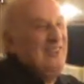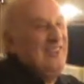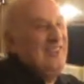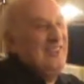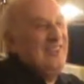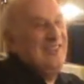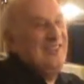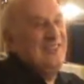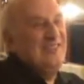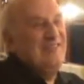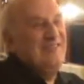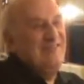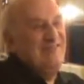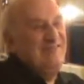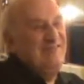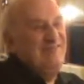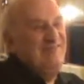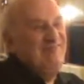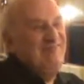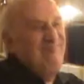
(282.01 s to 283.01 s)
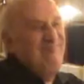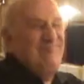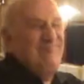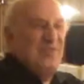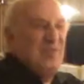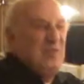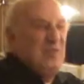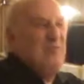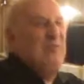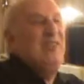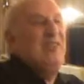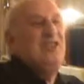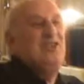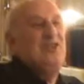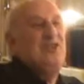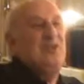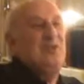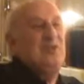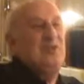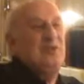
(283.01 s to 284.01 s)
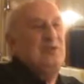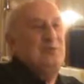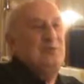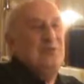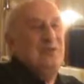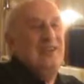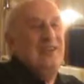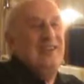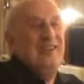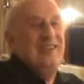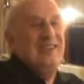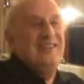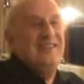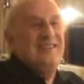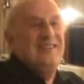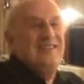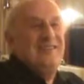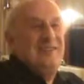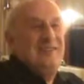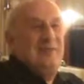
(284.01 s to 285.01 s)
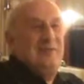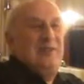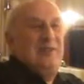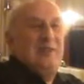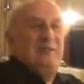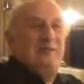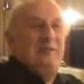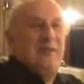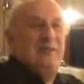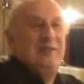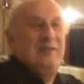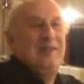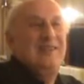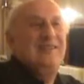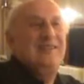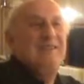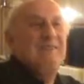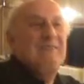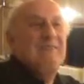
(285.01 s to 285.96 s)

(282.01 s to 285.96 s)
They're not always sure who's done it, and you can get away with it.